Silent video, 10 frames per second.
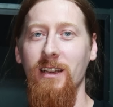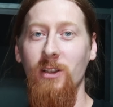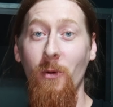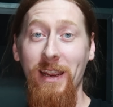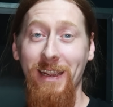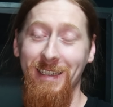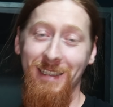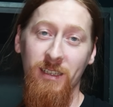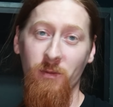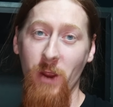So I
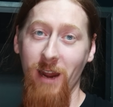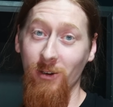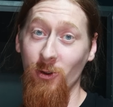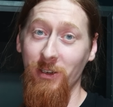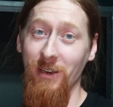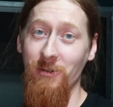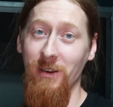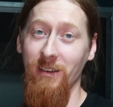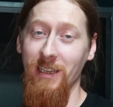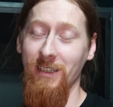guess we are
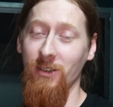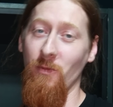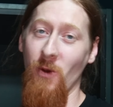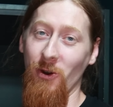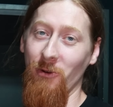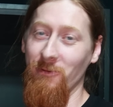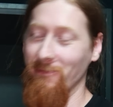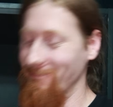continuing this tomorrow.